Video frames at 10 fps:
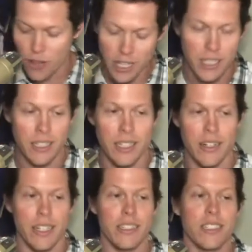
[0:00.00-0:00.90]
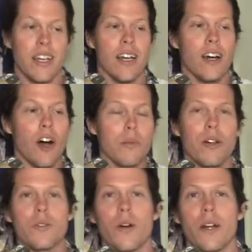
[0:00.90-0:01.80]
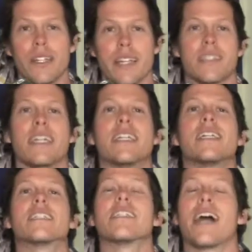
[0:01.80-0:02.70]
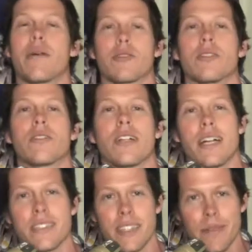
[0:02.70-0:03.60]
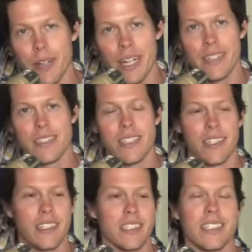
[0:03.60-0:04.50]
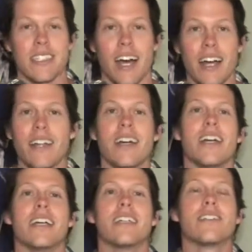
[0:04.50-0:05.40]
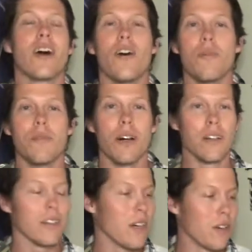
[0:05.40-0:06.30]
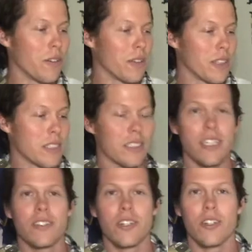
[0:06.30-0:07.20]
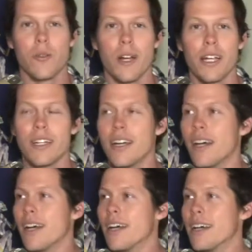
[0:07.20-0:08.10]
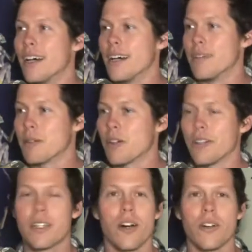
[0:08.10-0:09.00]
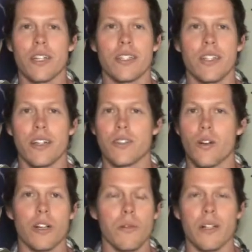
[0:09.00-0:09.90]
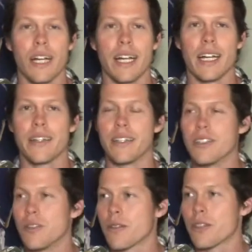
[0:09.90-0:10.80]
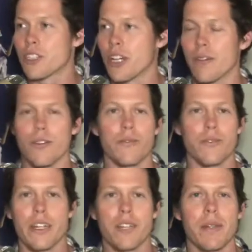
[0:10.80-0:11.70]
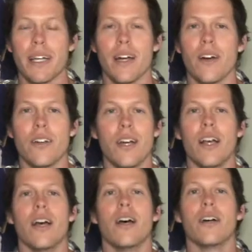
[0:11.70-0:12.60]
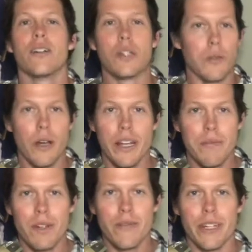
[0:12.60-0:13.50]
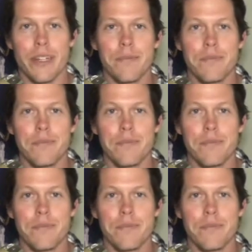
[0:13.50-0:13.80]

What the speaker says: hilarious. Home Alone 1, yes, it is an absolute classic. I'm not going to say that it's not. He's home alone. The scenes are great. Macaulay Culkin, adorable lad. The dude with the shovel, freaking me out. Great movie.